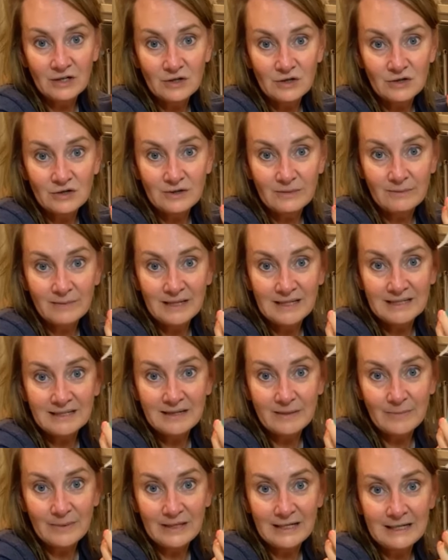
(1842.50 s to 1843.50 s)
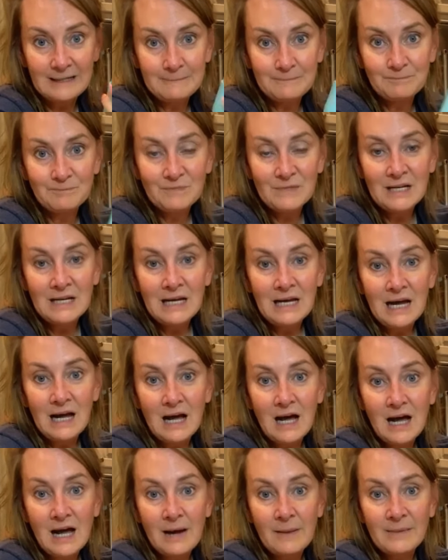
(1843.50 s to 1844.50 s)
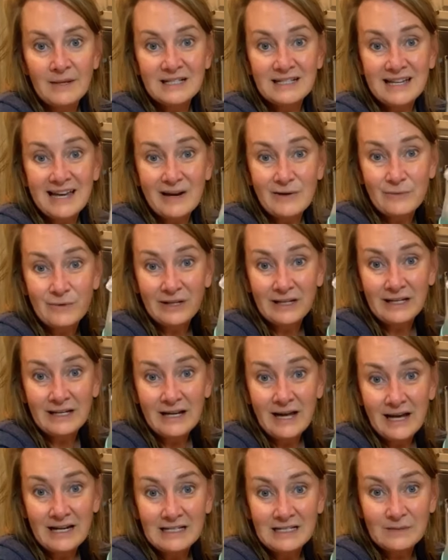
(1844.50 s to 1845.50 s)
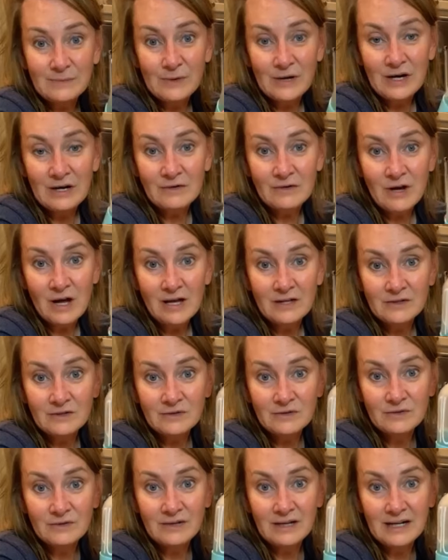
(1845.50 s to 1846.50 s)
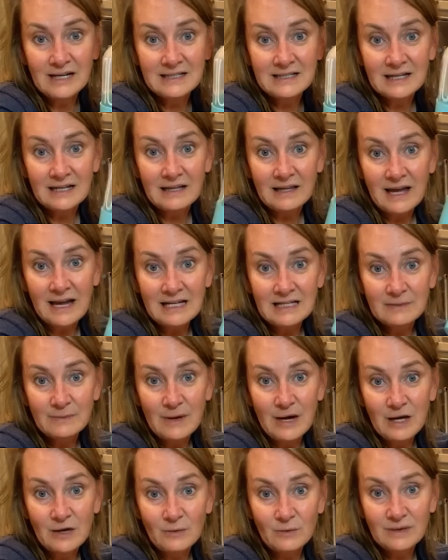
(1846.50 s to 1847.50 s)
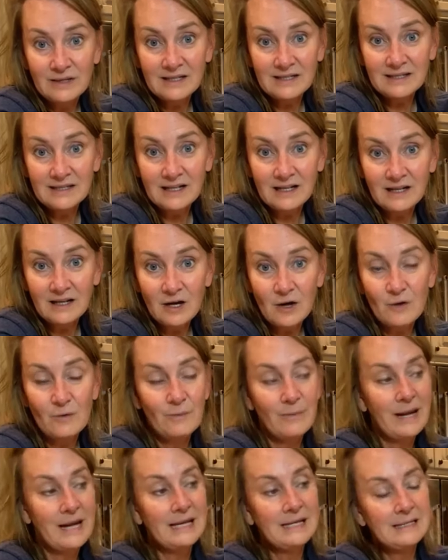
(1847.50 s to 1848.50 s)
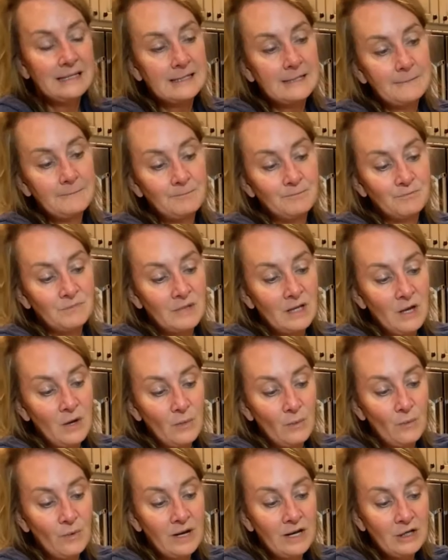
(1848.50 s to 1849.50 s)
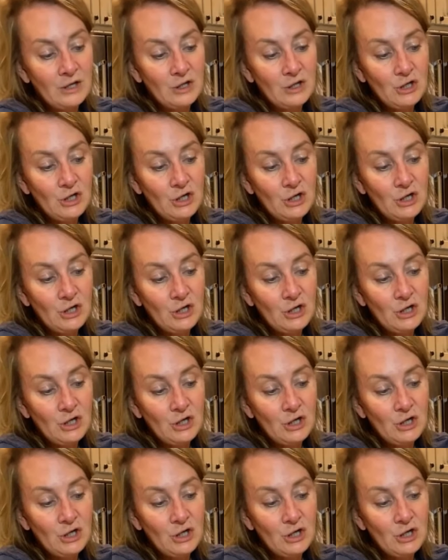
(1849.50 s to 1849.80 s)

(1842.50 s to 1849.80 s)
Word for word: Um, it's got a really nice sprayer nozzle. It's a glass bottle with silicone base. When you have the door closed,